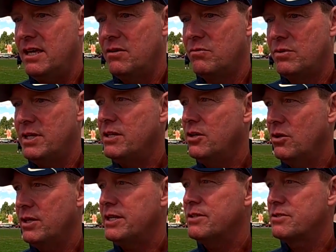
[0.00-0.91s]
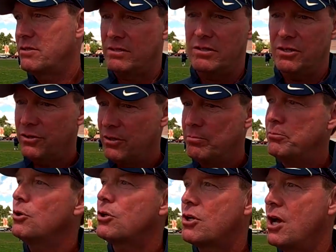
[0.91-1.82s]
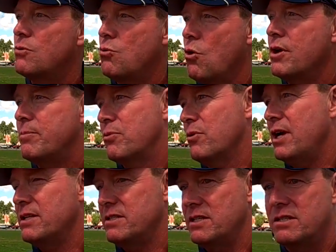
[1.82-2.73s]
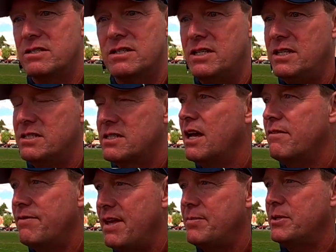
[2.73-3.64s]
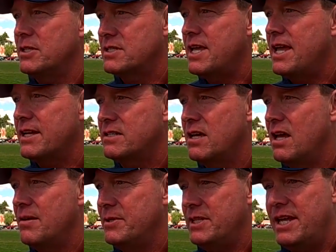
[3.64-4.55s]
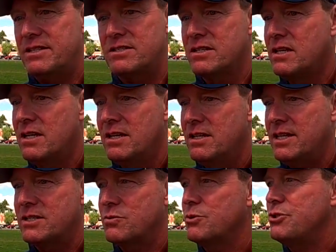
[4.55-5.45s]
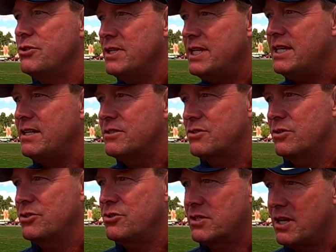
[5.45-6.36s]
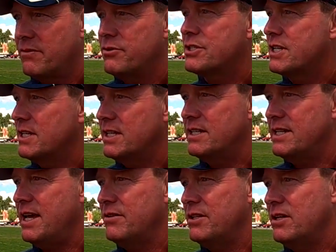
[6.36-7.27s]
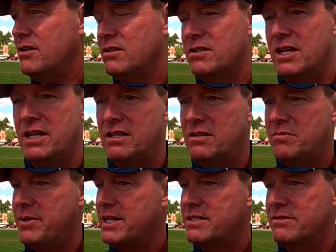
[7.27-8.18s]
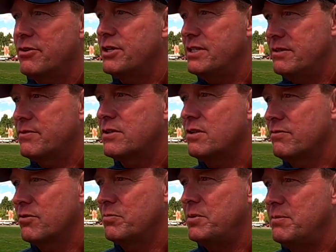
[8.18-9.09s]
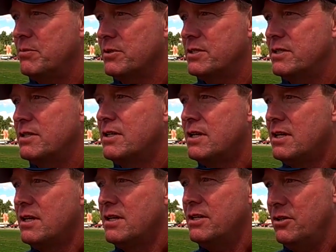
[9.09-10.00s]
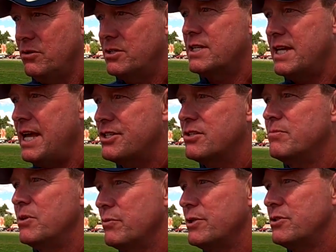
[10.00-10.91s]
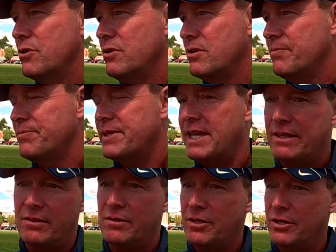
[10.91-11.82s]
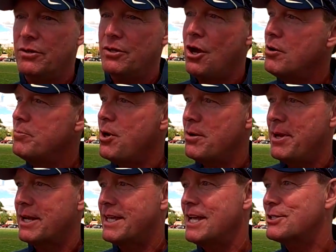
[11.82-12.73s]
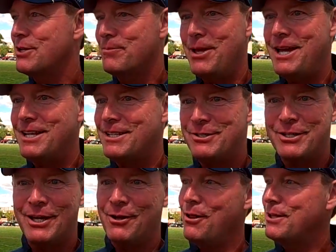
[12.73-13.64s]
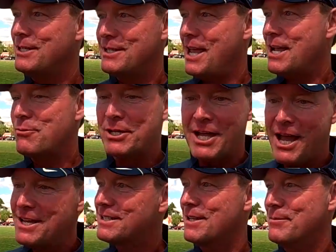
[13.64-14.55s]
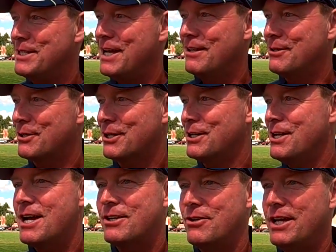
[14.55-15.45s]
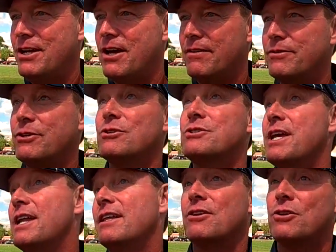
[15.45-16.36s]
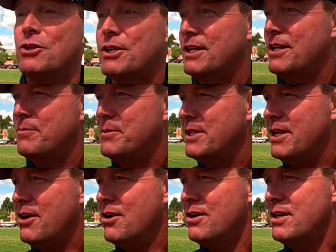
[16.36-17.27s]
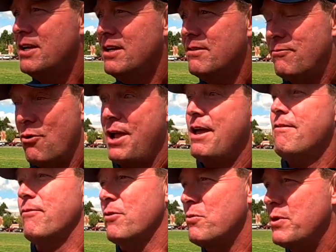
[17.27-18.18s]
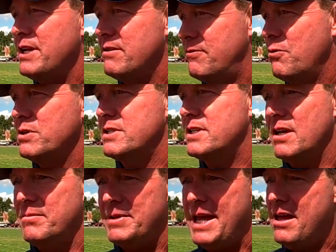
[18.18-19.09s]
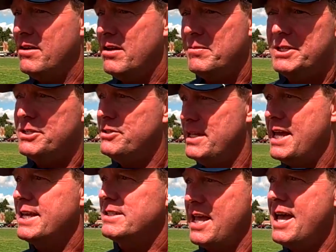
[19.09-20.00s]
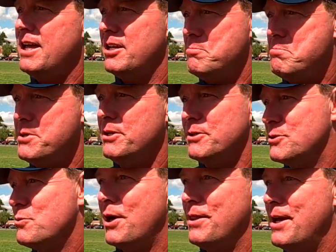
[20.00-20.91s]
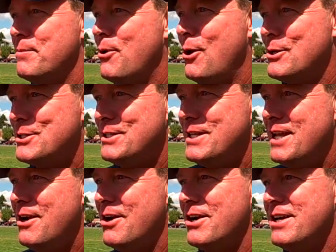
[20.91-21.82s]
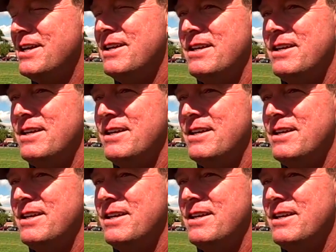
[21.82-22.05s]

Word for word: and his you know the book on Rory Perez is that he's got fabulous hang time, and that's that's what you need so that your coverage can get down there, and, and it makes it very difficult for people to you know to catch them and return them. And the, the, the hard part about catching a punt is you got all these angry guys coming down that are mm. going to knock your head off, and you're standing there looking up in the air forever, waiting for it to come down. I mean, the anxiety builds while that ball's in the air